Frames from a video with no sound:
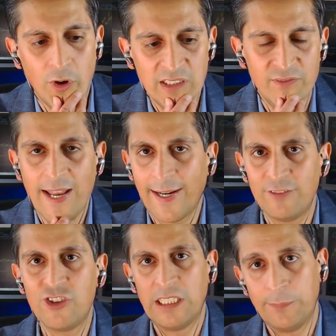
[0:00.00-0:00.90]
quarters of
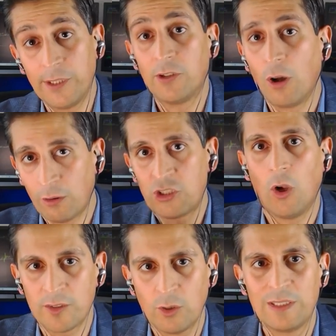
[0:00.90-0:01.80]
negative GDP
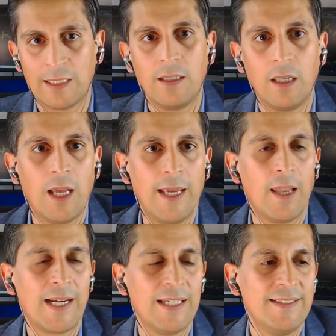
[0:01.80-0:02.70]
growth, which also is a
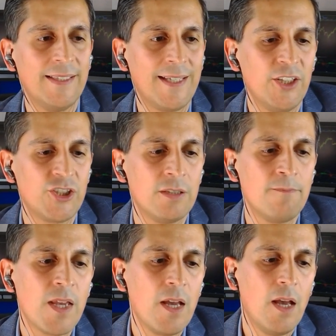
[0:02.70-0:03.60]
likely
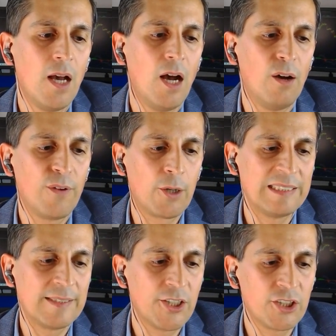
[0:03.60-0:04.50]
indication
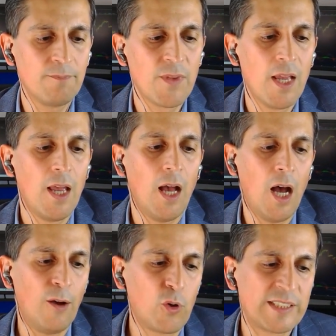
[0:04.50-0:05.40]
of a recession.
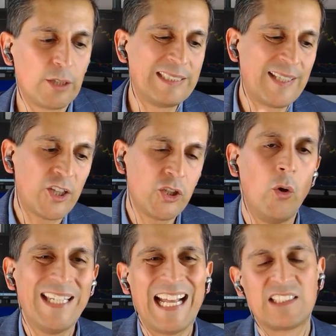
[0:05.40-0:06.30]
Of course, a
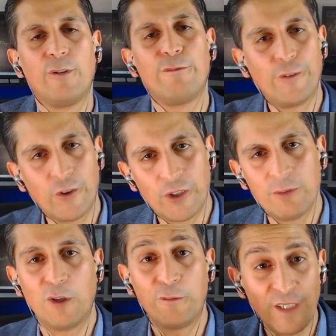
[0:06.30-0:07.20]
recession only gets
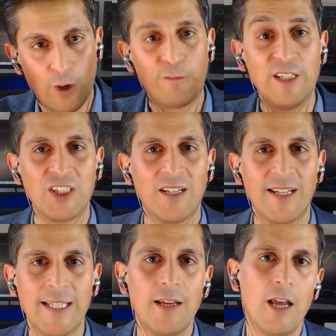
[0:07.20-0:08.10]
confirmed
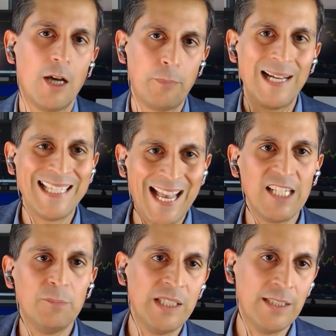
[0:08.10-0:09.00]
officially by
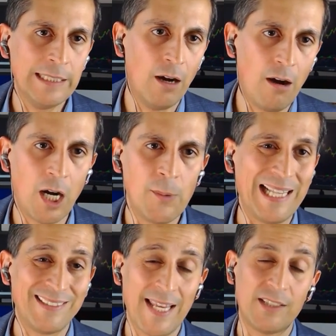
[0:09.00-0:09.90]
the
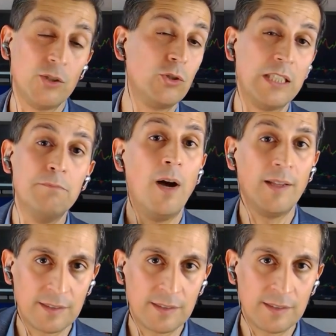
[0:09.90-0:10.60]
NBER, but that takes usually